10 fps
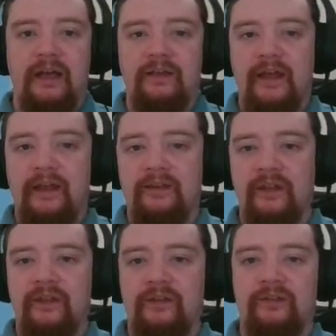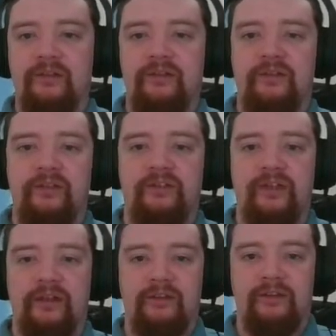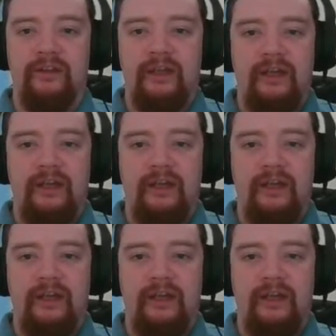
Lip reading: and knight takes d6.